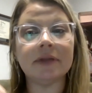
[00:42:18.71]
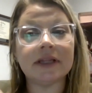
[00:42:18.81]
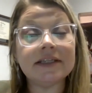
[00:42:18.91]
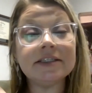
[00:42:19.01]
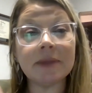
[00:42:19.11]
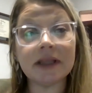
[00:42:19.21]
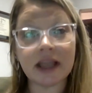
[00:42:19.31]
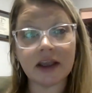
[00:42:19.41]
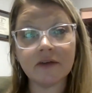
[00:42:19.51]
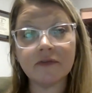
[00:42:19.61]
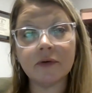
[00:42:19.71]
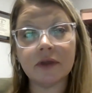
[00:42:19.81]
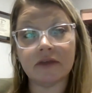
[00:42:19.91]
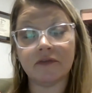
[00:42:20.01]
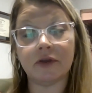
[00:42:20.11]
Please be careful
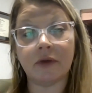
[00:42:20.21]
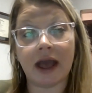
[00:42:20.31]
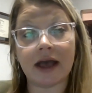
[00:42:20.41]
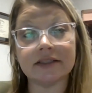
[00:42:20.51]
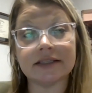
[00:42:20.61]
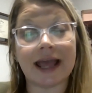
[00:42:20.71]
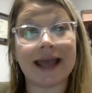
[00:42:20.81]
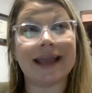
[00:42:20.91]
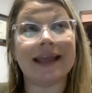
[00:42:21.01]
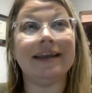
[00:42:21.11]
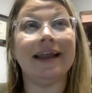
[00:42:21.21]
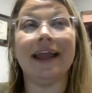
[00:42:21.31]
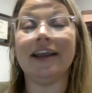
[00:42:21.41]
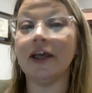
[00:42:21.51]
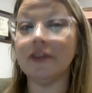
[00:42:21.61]
if you ask a
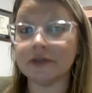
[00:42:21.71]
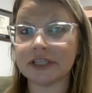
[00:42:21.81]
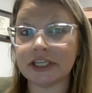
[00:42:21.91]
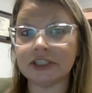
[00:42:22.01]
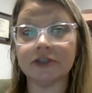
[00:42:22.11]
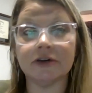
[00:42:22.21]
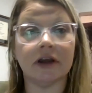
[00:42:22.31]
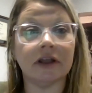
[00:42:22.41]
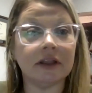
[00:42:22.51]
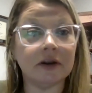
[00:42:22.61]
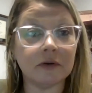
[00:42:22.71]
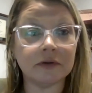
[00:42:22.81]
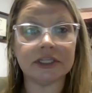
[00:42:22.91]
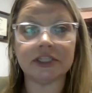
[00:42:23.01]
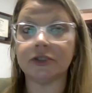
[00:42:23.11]
another teacher, a clinical
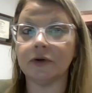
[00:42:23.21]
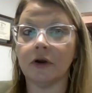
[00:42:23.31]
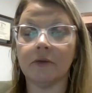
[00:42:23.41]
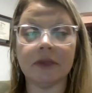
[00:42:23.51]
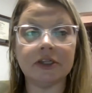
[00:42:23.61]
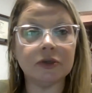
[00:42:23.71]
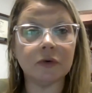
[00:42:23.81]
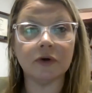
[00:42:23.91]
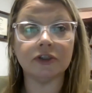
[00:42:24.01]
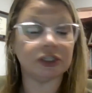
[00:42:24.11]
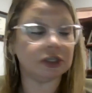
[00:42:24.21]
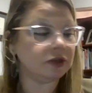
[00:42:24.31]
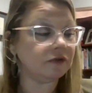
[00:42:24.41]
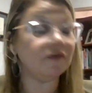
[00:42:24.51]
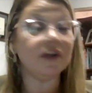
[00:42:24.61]
teacher or mentor
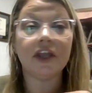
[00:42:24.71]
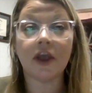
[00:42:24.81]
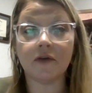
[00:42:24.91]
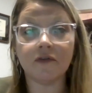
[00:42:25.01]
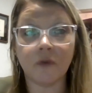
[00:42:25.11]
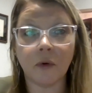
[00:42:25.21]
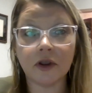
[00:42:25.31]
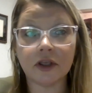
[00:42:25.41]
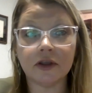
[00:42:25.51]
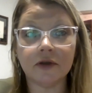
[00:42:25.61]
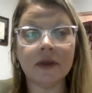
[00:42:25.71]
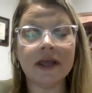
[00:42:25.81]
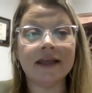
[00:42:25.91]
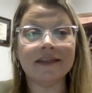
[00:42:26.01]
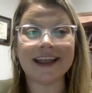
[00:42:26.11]
to video for you
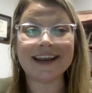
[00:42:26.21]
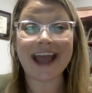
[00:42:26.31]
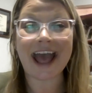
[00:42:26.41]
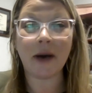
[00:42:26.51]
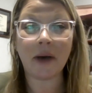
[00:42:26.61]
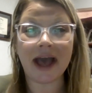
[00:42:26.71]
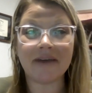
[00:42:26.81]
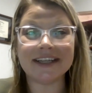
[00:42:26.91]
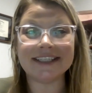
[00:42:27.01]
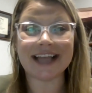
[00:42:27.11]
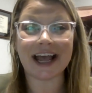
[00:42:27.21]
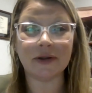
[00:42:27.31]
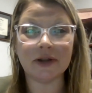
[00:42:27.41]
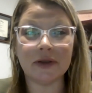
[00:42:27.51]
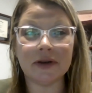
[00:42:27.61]
they now have it
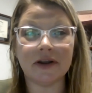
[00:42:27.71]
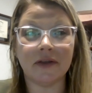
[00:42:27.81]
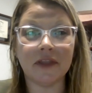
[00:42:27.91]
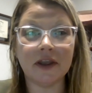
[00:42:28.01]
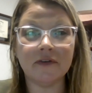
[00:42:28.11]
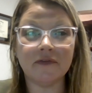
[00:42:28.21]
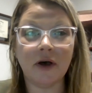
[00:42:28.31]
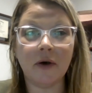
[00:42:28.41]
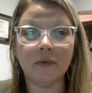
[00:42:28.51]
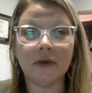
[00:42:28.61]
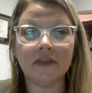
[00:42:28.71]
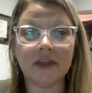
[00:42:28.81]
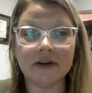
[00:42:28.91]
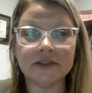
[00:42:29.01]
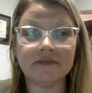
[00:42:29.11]
downloaded on their phone,
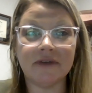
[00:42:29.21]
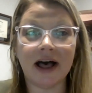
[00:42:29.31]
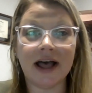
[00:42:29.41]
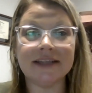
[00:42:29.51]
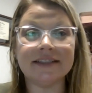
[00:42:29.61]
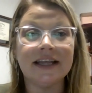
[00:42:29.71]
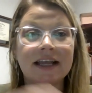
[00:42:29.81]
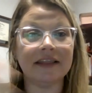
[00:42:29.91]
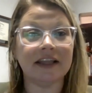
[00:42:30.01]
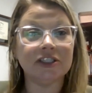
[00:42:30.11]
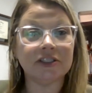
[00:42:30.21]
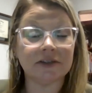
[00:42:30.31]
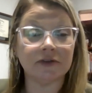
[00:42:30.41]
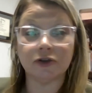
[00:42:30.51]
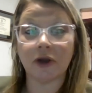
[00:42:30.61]
their device. They
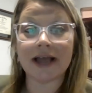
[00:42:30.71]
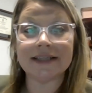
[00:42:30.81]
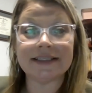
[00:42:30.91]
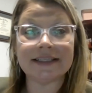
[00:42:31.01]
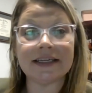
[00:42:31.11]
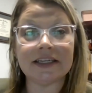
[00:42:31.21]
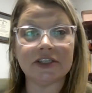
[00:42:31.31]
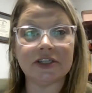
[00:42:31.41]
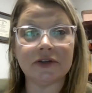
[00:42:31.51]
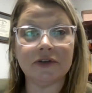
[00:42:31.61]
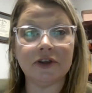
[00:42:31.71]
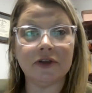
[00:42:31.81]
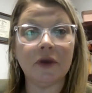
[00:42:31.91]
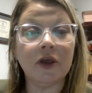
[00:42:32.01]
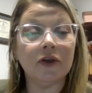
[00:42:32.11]
try and send it to
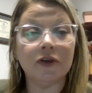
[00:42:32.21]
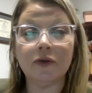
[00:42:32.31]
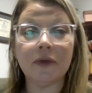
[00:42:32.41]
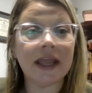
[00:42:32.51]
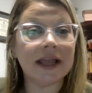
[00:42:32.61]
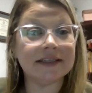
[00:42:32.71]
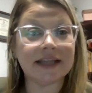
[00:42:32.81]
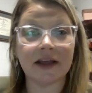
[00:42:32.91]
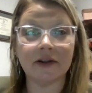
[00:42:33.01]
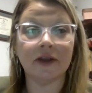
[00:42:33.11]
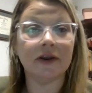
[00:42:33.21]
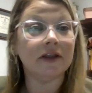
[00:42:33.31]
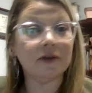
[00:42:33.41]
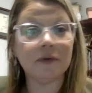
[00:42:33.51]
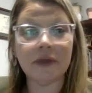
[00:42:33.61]
you. You can't download
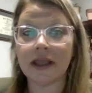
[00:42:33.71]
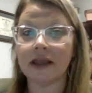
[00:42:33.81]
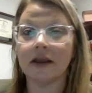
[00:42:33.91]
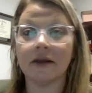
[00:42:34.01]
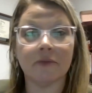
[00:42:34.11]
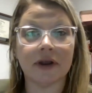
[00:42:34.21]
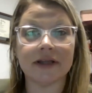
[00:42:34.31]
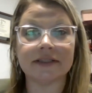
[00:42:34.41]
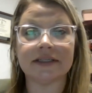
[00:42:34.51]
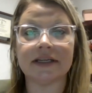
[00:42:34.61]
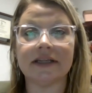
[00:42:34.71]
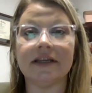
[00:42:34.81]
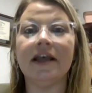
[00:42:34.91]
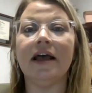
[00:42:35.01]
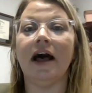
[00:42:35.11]
it. You can't compress it.
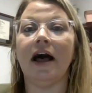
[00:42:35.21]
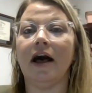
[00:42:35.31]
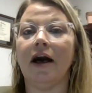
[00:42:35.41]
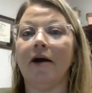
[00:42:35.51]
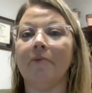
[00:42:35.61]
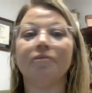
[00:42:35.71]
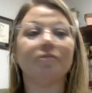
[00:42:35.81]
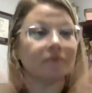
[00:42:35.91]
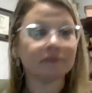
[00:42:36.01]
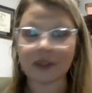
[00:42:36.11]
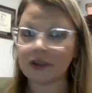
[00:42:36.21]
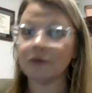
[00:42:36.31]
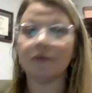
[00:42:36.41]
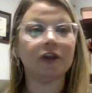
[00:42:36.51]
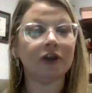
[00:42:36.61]
Um,
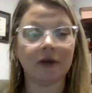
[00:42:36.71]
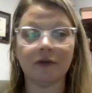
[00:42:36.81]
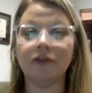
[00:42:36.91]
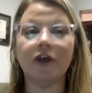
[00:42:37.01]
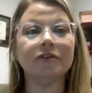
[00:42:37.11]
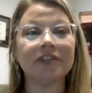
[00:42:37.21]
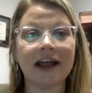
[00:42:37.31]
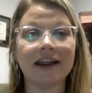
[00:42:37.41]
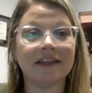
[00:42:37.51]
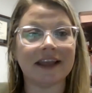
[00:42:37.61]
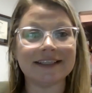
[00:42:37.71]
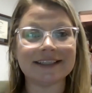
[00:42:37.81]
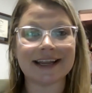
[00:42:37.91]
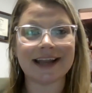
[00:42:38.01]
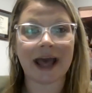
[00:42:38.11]
you're, you know, those kind of things
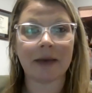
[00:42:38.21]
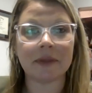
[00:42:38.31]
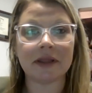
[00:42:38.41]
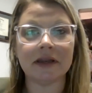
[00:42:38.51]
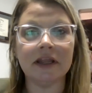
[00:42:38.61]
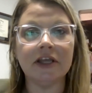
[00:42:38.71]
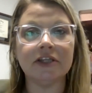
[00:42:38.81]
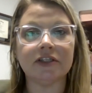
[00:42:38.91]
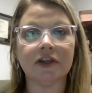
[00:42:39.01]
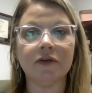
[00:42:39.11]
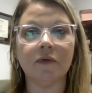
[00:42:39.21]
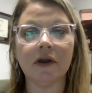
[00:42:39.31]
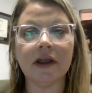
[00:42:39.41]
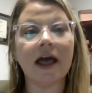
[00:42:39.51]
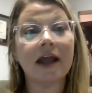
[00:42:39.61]
can happen. So you
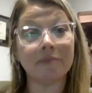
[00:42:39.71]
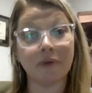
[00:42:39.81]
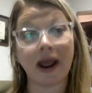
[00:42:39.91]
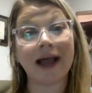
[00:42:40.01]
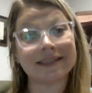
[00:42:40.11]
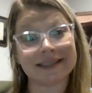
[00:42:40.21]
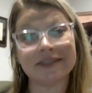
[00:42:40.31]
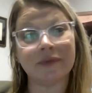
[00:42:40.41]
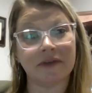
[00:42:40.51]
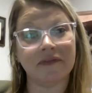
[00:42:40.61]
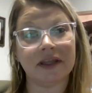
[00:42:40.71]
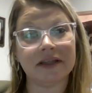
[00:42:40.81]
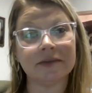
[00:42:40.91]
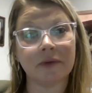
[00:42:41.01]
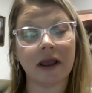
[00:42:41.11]
want to kind of practice with
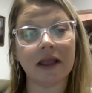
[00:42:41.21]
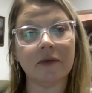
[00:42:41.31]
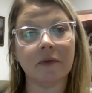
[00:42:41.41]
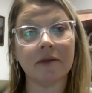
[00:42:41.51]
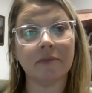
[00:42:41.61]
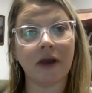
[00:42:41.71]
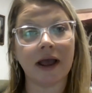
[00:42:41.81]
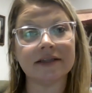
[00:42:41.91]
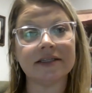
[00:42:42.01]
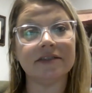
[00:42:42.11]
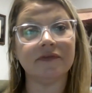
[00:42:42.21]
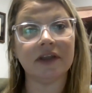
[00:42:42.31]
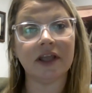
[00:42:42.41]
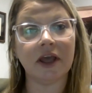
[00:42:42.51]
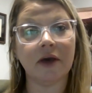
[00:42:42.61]
this, right? You want to practice
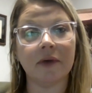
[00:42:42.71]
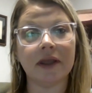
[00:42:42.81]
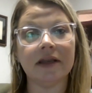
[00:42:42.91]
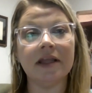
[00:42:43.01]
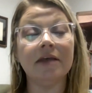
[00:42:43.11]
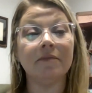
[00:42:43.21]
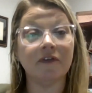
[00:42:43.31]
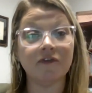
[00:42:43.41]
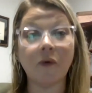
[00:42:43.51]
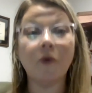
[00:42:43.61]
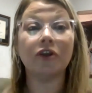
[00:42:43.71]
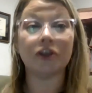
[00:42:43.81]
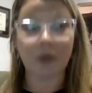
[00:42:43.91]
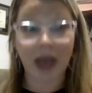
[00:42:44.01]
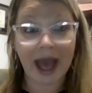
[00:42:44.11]
videoing before
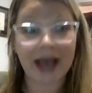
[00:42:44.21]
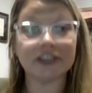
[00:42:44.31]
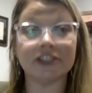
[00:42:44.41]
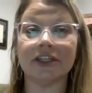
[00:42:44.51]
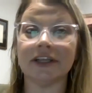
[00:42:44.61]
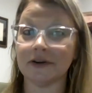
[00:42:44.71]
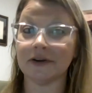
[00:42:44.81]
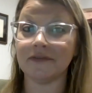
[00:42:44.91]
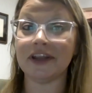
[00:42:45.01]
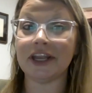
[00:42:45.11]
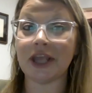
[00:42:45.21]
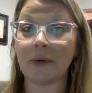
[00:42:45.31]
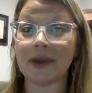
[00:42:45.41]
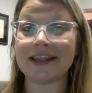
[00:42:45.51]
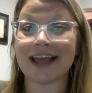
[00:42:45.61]
you actually are
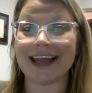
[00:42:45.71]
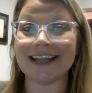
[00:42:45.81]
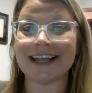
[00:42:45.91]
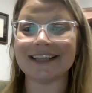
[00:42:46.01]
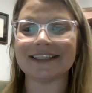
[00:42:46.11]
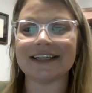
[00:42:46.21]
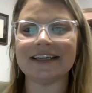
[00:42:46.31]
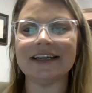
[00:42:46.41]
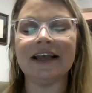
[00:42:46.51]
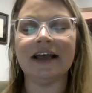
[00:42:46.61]
videoing that lesson.